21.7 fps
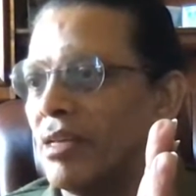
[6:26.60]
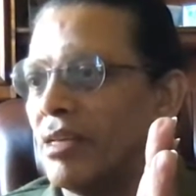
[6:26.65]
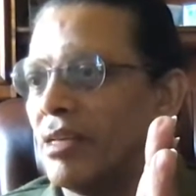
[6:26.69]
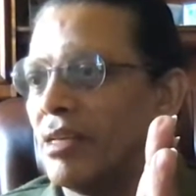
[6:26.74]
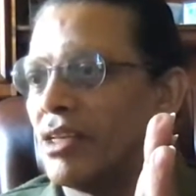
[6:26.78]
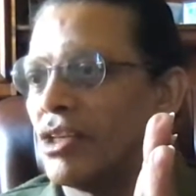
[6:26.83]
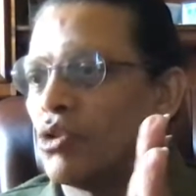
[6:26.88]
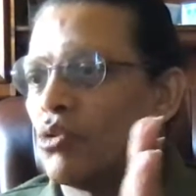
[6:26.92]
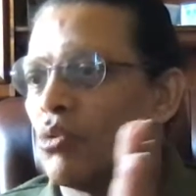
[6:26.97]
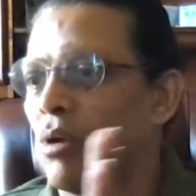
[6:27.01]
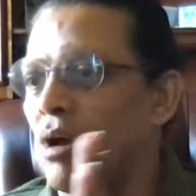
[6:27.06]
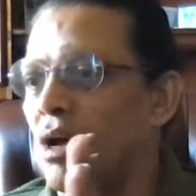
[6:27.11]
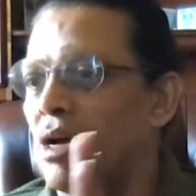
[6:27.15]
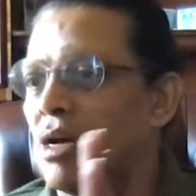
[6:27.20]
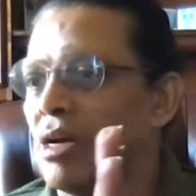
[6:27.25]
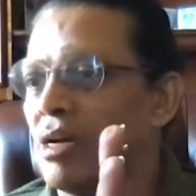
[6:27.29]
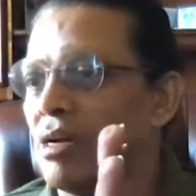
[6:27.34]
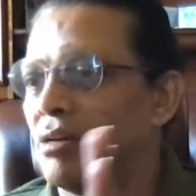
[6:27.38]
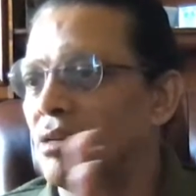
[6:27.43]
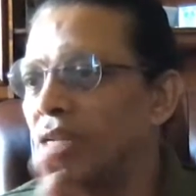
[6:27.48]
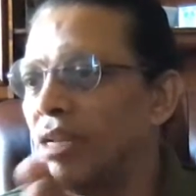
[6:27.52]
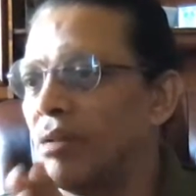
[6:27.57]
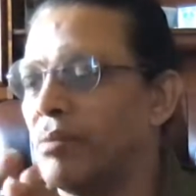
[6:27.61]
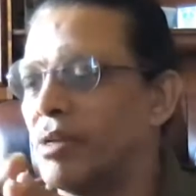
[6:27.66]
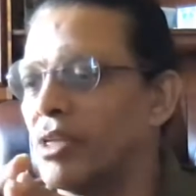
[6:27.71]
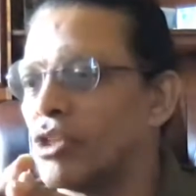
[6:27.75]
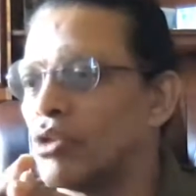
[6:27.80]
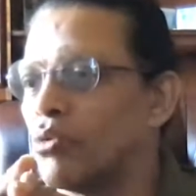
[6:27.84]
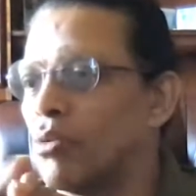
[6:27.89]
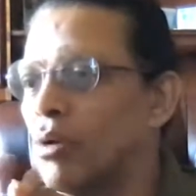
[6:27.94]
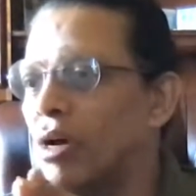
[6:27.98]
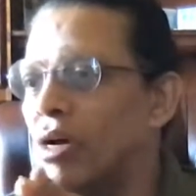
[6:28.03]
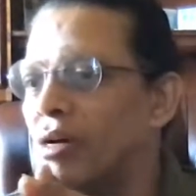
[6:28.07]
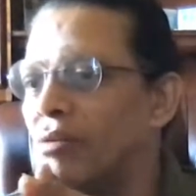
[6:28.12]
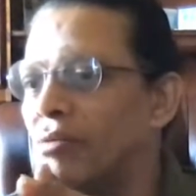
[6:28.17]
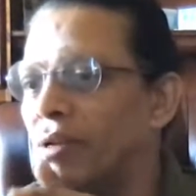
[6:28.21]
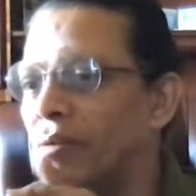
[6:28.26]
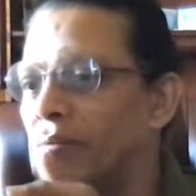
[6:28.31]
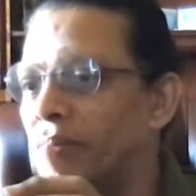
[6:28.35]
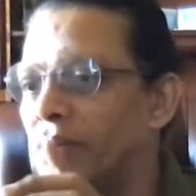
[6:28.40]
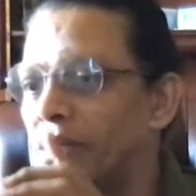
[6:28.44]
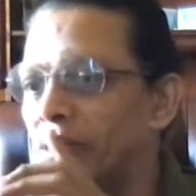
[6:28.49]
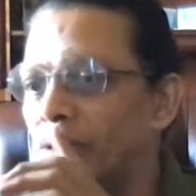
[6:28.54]
Swaha, it will be Swa will
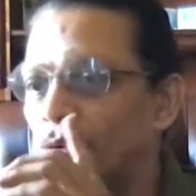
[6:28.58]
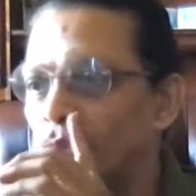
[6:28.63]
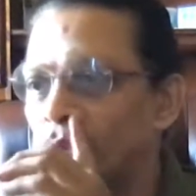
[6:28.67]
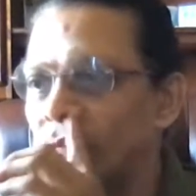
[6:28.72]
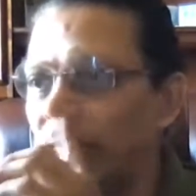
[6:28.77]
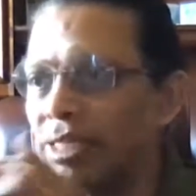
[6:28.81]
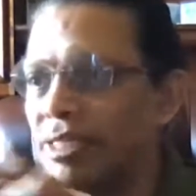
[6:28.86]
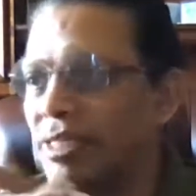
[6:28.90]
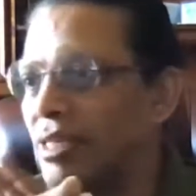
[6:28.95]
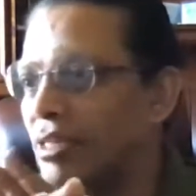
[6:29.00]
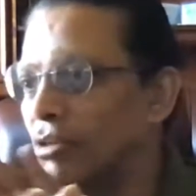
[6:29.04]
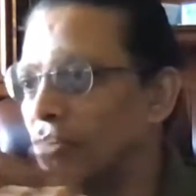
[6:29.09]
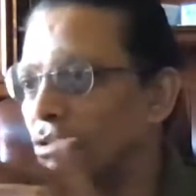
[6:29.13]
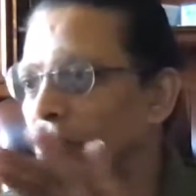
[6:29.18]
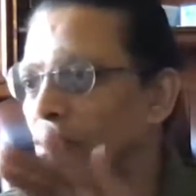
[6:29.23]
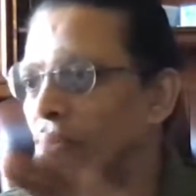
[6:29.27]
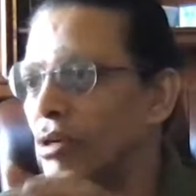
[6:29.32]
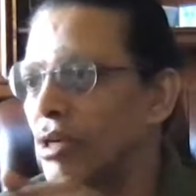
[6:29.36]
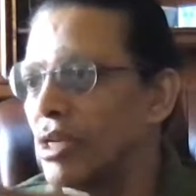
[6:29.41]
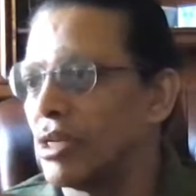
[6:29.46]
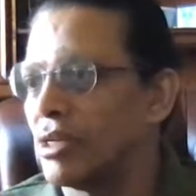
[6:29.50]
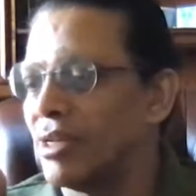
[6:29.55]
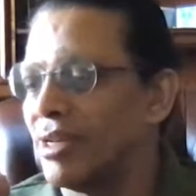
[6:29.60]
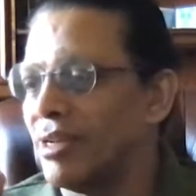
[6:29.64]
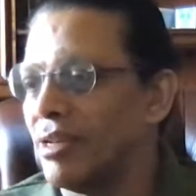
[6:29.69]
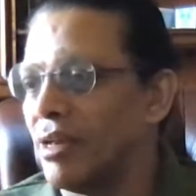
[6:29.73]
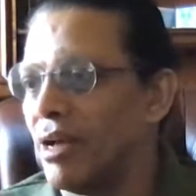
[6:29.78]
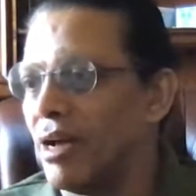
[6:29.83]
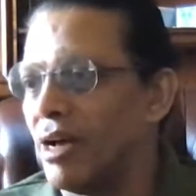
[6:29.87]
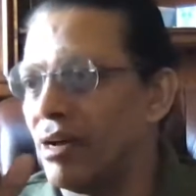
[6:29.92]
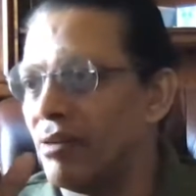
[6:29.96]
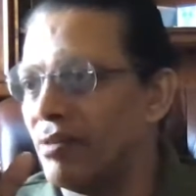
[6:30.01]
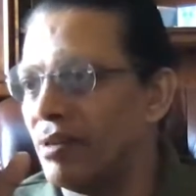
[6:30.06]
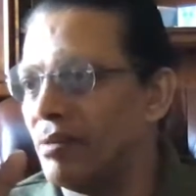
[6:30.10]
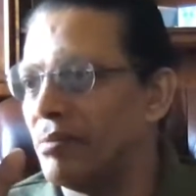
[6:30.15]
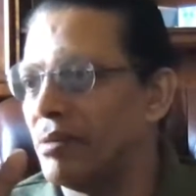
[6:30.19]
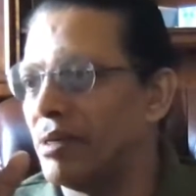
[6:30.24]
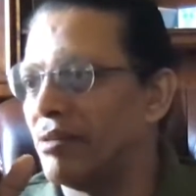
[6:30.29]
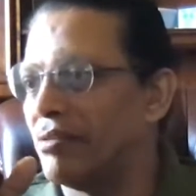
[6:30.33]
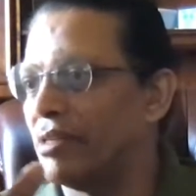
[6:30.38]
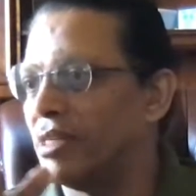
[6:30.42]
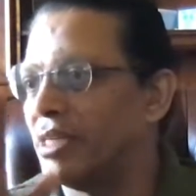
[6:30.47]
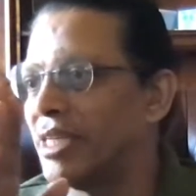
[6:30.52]
be Udata, no notation. Ha will be
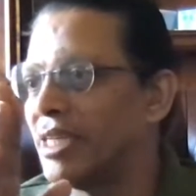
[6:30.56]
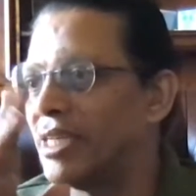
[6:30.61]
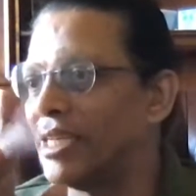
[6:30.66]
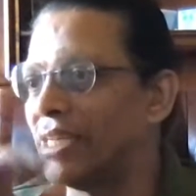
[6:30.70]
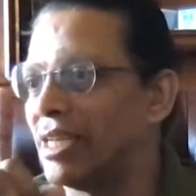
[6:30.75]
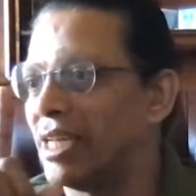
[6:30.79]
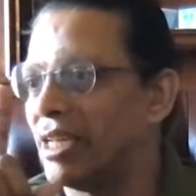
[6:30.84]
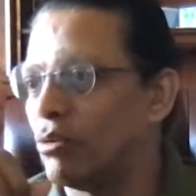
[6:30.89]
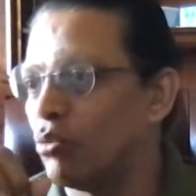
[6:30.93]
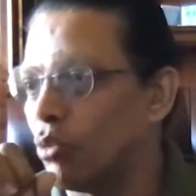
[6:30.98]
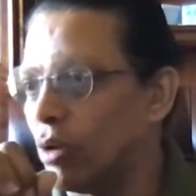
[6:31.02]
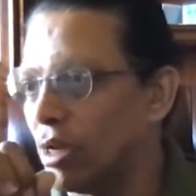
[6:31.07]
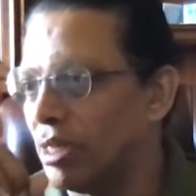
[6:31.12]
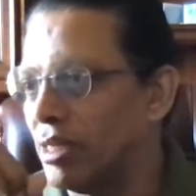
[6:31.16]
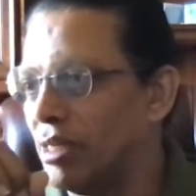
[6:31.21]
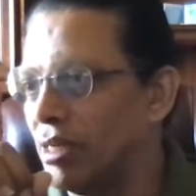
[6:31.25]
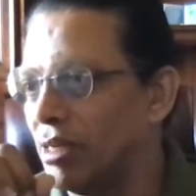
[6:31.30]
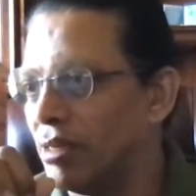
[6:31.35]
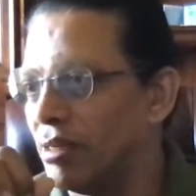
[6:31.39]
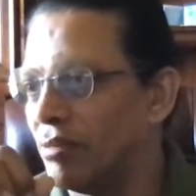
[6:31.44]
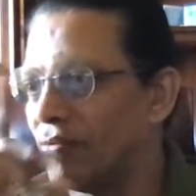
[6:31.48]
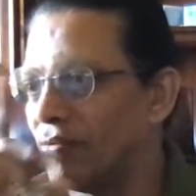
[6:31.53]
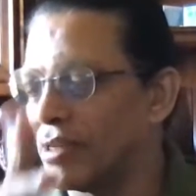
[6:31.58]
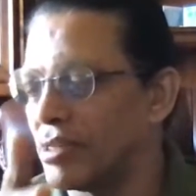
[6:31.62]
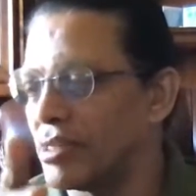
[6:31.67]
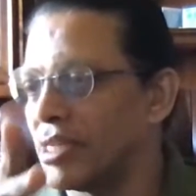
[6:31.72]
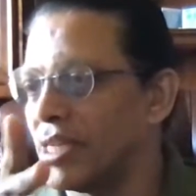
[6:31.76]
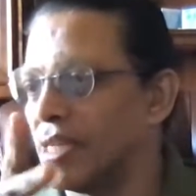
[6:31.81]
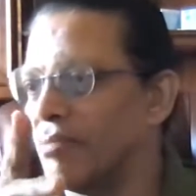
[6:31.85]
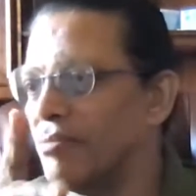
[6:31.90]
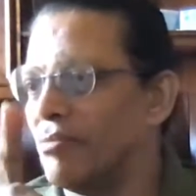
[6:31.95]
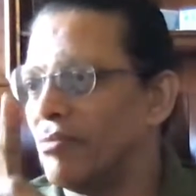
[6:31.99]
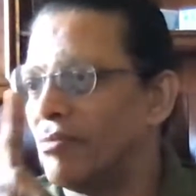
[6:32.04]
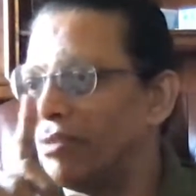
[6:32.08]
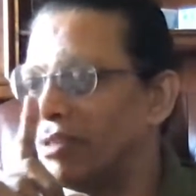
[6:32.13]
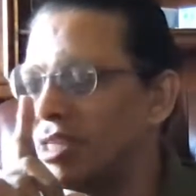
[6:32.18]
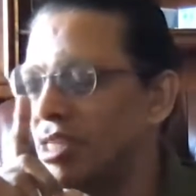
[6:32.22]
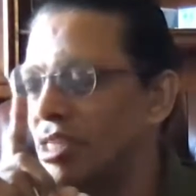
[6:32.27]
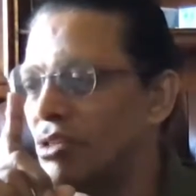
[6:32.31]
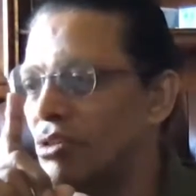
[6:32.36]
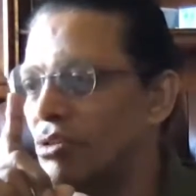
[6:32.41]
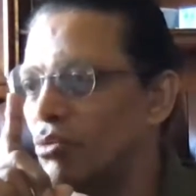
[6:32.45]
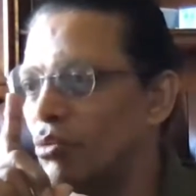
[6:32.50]
a vertical line one first time, which
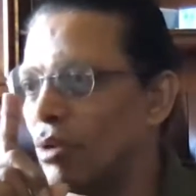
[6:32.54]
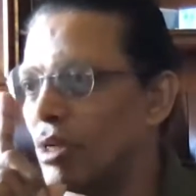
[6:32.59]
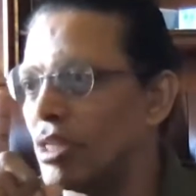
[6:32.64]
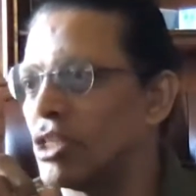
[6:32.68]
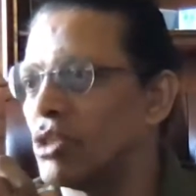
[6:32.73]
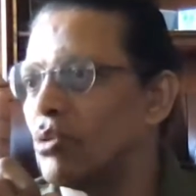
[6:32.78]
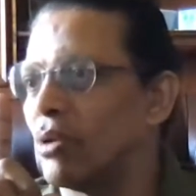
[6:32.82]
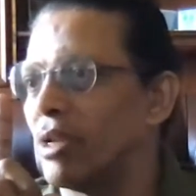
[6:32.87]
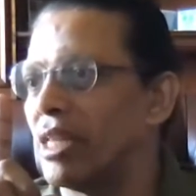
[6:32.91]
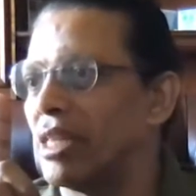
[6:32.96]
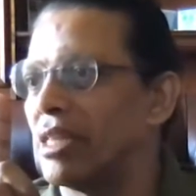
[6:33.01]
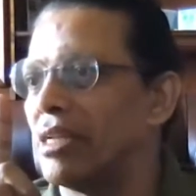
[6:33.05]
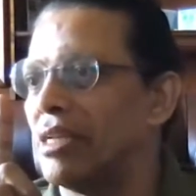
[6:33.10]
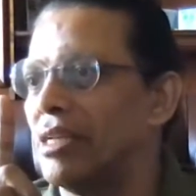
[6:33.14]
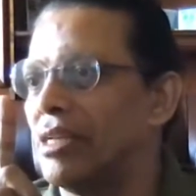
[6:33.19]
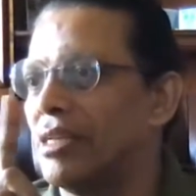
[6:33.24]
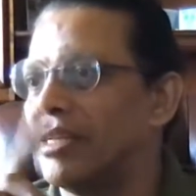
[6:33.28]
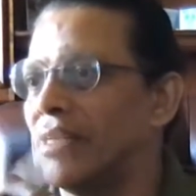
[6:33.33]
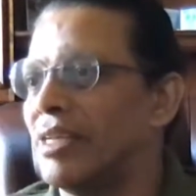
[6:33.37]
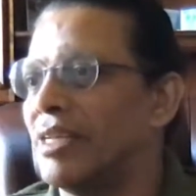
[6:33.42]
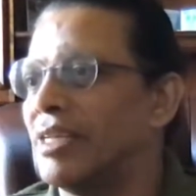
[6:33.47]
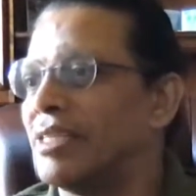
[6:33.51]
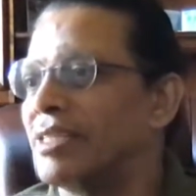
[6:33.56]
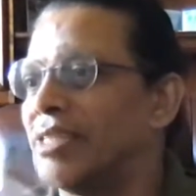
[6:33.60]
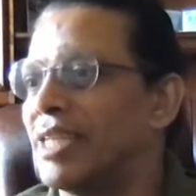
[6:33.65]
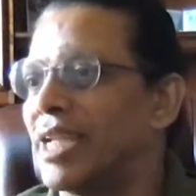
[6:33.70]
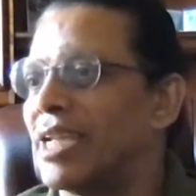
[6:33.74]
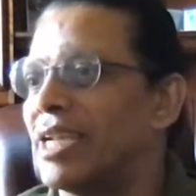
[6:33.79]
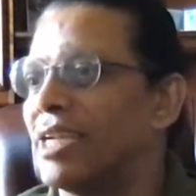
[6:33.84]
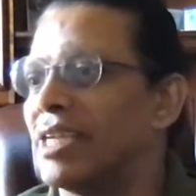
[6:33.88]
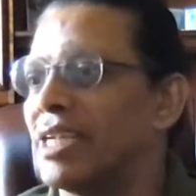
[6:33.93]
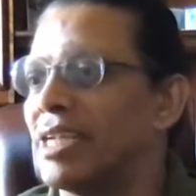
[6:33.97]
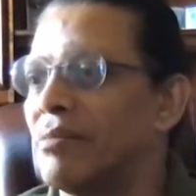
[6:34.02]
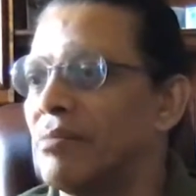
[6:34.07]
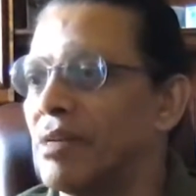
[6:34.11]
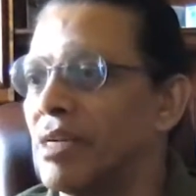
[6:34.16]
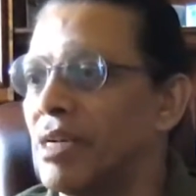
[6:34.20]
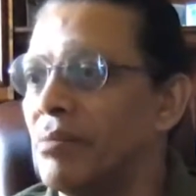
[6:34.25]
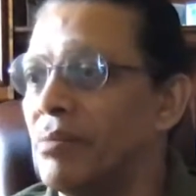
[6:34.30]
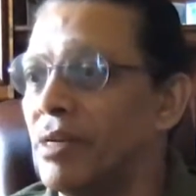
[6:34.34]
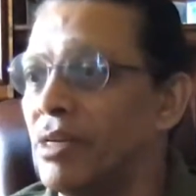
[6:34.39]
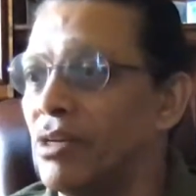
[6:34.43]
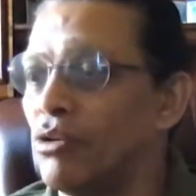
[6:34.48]
is one Swarita. Second time it
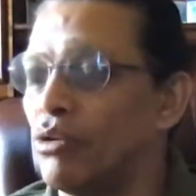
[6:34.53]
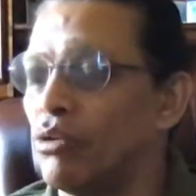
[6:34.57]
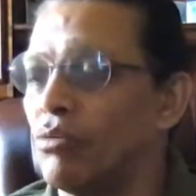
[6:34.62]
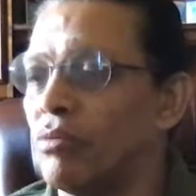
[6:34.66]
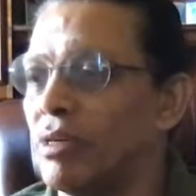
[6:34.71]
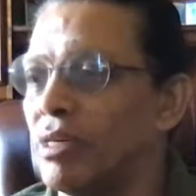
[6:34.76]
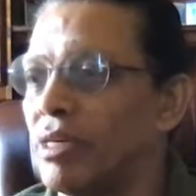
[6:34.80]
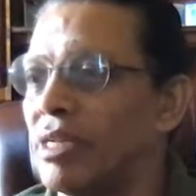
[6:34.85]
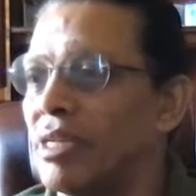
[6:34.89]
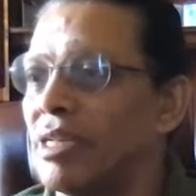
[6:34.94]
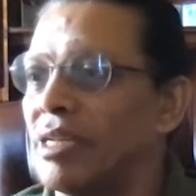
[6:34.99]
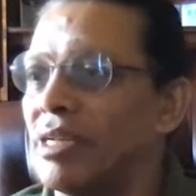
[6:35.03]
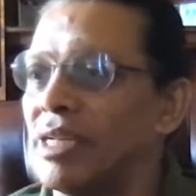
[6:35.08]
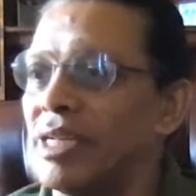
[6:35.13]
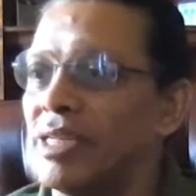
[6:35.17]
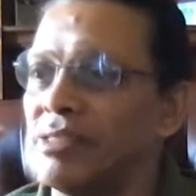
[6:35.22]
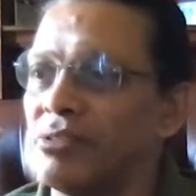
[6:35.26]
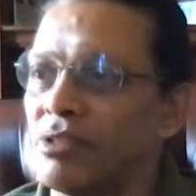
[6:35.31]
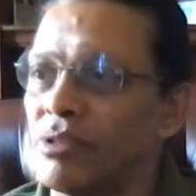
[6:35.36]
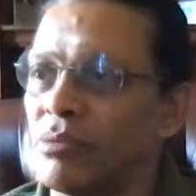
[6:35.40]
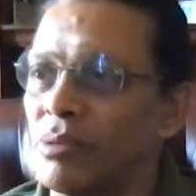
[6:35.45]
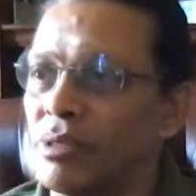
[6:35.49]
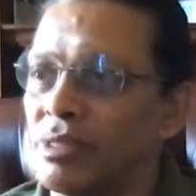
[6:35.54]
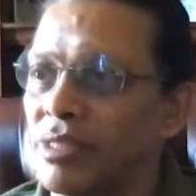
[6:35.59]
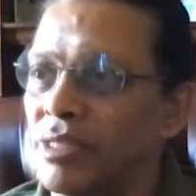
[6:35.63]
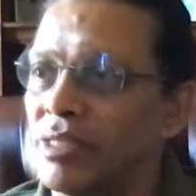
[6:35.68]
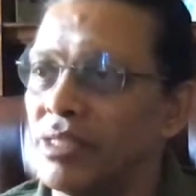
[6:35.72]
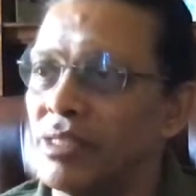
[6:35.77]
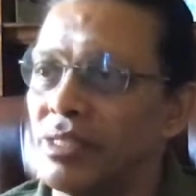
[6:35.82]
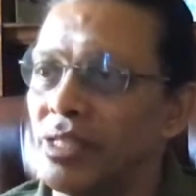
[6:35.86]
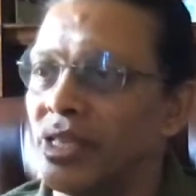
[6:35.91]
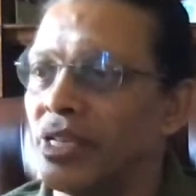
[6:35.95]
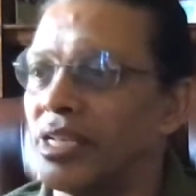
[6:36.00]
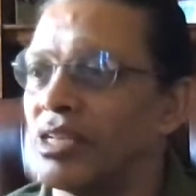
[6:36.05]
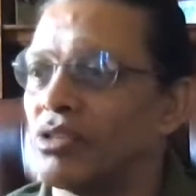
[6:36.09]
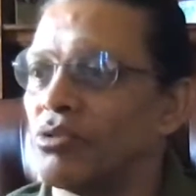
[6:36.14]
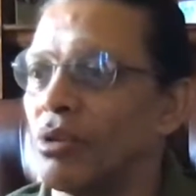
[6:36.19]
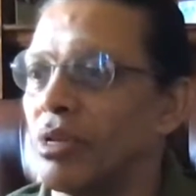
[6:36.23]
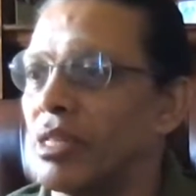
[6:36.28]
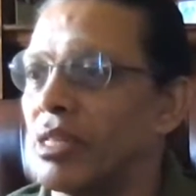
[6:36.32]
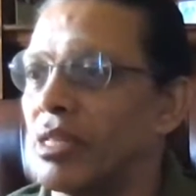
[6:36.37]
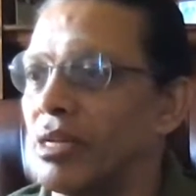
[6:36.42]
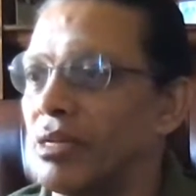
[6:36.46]
will be two vertical lines, which means it is Dirga
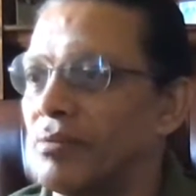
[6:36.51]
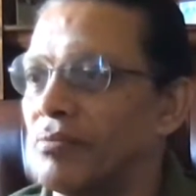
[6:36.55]
Swarita.